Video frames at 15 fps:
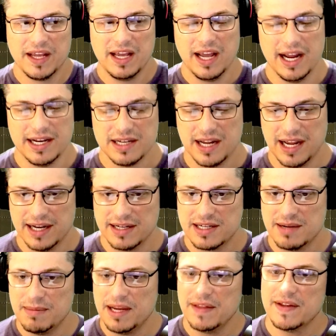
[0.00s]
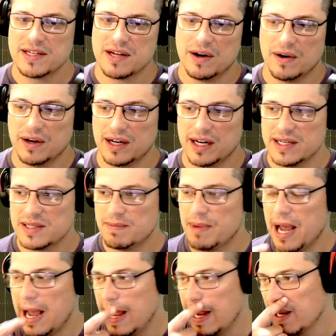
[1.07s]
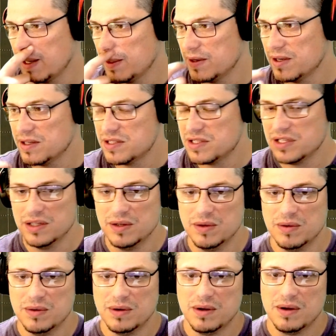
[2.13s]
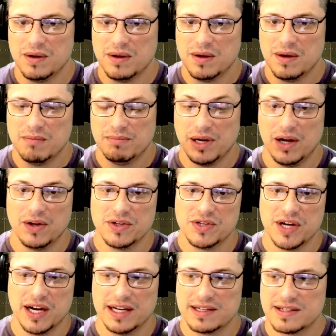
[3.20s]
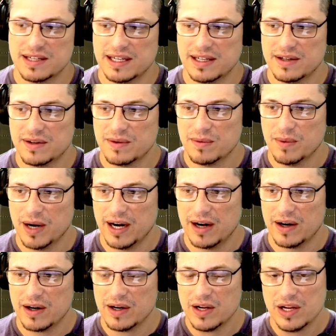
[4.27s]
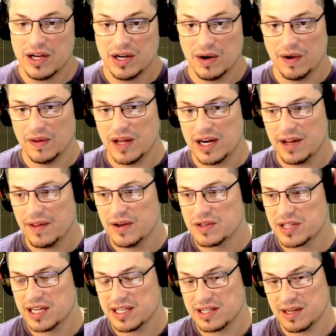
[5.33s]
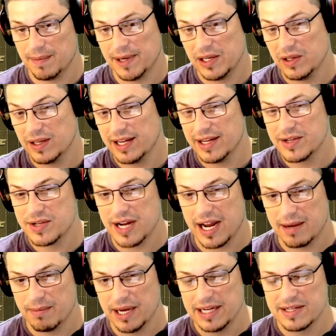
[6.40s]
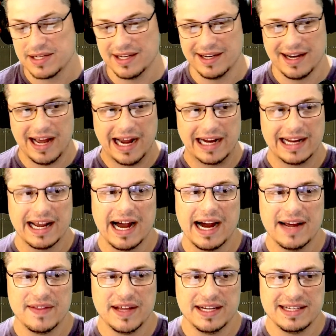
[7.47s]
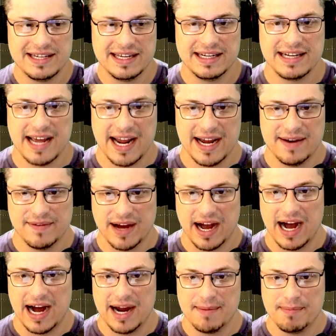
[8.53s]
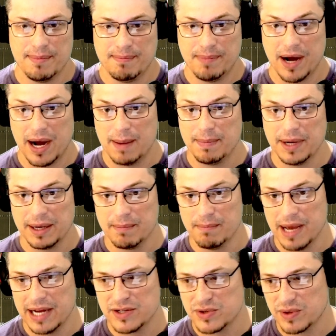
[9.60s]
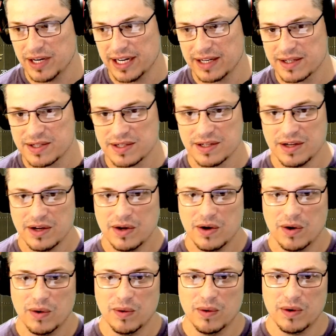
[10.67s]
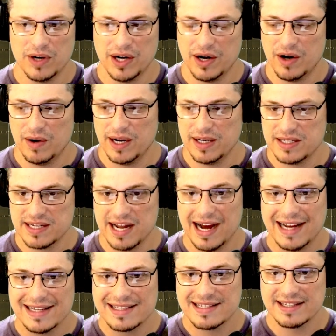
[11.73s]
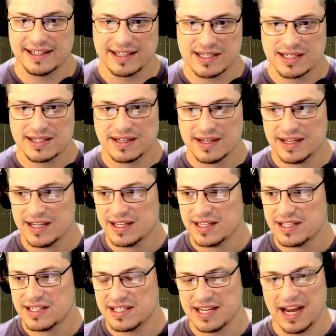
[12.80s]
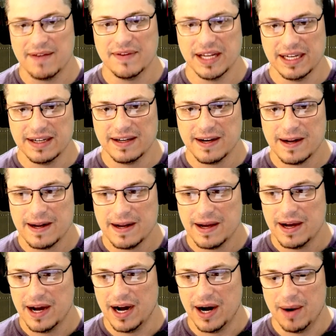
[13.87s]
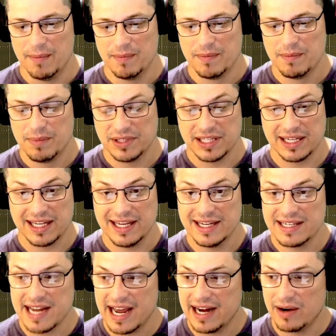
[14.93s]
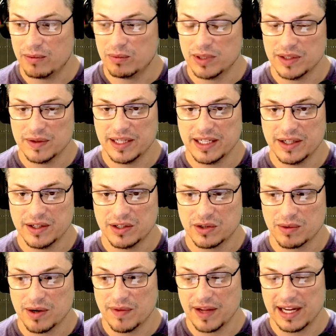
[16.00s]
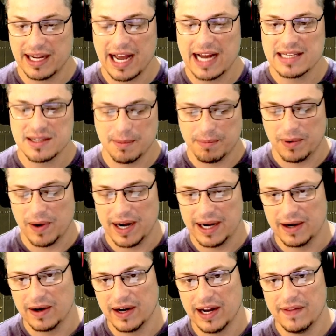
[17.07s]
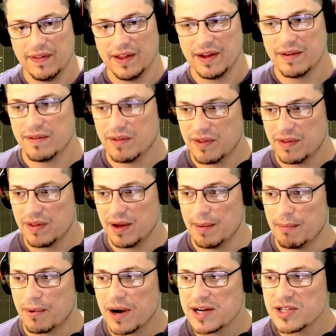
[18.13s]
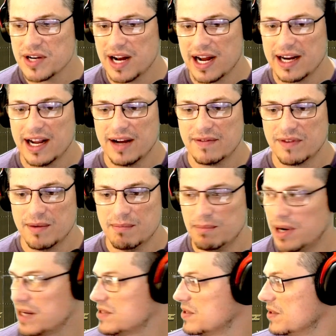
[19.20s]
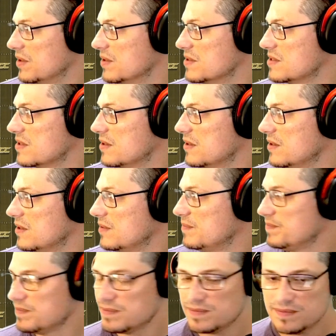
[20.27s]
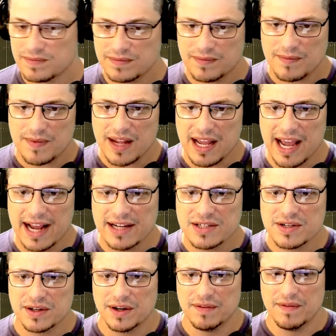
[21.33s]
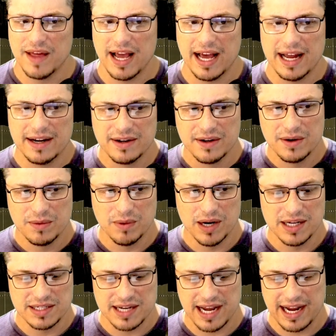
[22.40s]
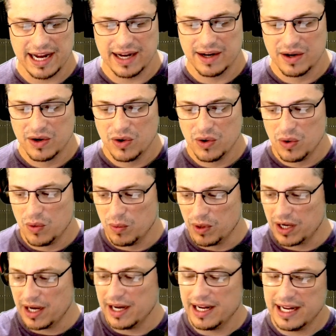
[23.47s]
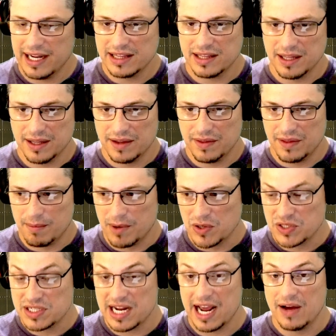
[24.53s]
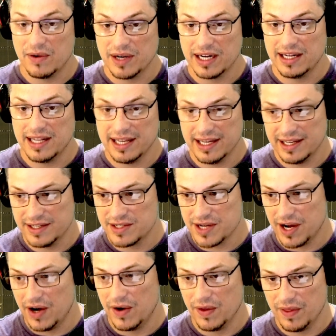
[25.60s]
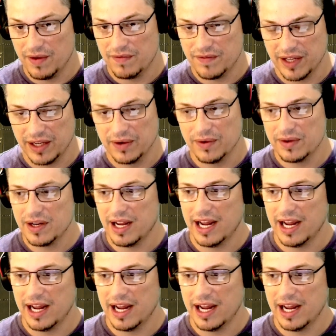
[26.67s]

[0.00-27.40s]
And to me, this harkens back to Paul Johnson, where, you know, a lot of those kids, I mean, look at Shaq Mason, a guy that didn't have eye-popping metrics, or, you know, he's not 6'7", but the kid's had a really good career. The guy's a player, and the impression I got from Buster's answer of that was, hey, we're going to get the most talented kids on the field.